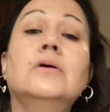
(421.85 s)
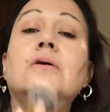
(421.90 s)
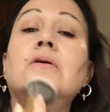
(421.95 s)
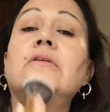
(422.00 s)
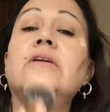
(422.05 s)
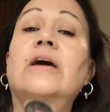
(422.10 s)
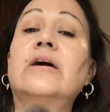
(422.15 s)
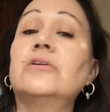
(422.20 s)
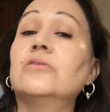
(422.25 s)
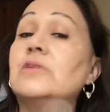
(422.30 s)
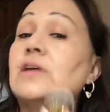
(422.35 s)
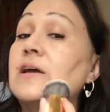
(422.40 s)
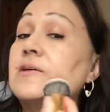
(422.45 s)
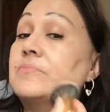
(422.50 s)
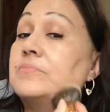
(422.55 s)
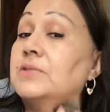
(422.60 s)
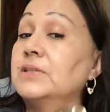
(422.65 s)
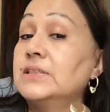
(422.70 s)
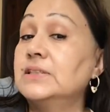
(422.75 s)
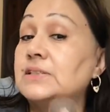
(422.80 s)
your neck,
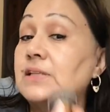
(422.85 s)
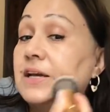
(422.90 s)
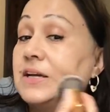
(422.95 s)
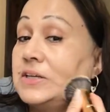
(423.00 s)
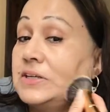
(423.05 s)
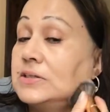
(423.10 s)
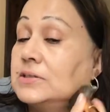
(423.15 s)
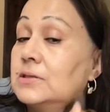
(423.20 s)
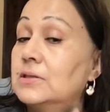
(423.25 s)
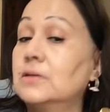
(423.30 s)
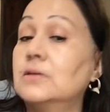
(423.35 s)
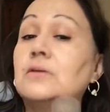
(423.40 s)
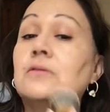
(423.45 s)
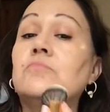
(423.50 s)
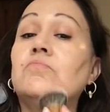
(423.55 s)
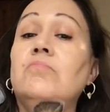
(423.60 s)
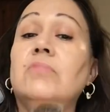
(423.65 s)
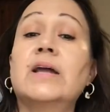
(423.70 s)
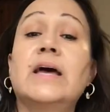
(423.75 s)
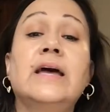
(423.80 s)
please, ladies.
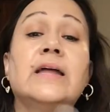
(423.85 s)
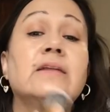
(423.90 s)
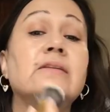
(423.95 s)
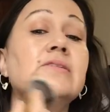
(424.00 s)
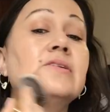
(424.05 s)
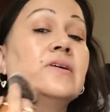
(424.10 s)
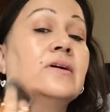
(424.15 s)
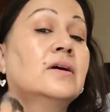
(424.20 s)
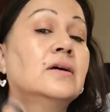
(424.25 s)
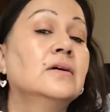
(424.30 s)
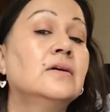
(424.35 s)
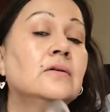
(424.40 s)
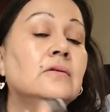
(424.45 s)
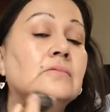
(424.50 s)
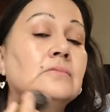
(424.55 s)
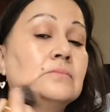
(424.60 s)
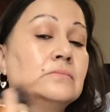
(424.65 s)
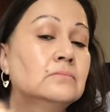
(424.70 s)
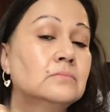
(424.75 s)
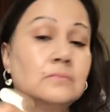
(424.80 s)
Blend
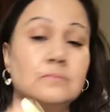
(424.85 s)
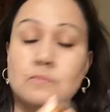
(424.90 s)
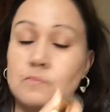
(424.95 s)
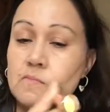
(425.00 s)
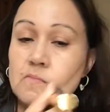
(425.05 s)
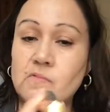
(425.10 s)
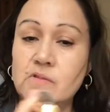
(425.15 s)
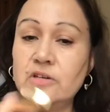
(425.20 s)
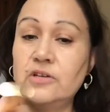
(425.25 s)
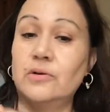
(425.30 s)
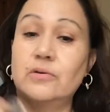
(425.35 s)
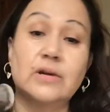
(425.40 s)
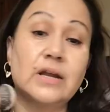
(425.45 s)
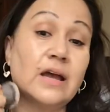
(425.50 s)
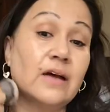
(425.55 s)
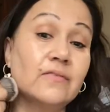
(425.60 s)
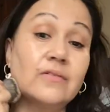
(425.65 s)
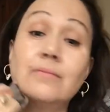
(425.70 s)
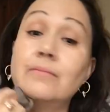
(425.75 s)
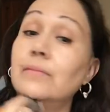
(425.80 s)
so you don't
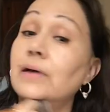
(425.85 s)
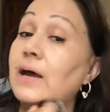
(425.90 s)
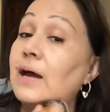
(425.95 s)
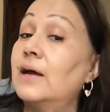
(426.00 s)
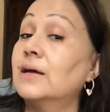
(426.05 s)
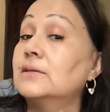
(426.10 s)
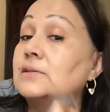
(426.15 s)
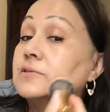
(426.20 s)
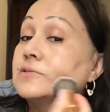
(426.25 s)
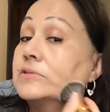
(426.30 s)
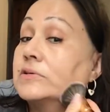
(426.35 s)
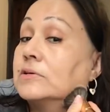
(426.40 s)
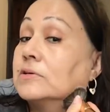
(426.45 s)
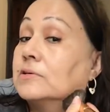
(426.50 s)
have a mask.